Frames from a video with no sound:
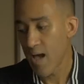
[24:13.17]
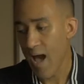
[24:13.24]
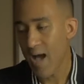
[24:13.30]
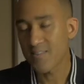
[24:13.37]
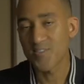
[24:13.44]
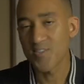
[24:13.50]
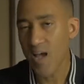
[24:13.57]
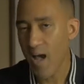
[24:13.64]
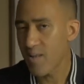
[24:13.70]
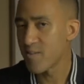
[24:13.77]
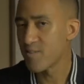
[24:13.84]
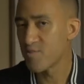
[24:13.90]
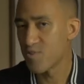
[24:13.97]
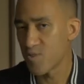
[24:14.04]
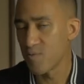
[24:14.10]
I
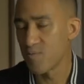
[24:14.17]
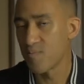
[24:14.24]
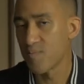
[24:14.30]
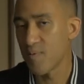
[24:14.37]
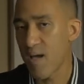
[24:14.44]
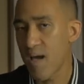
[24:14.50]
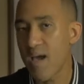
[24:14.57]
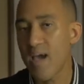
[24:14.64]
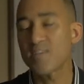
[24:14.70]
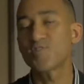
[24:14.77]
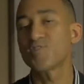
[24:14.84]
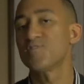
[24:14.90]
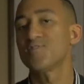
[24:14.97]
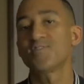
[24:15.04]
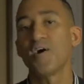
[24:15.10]
challenge you,
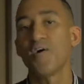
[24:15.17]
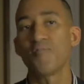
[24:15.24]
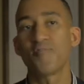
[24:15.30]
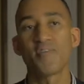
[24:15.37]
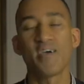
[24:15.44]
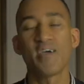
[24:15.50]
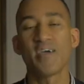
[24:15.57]
ask yourself,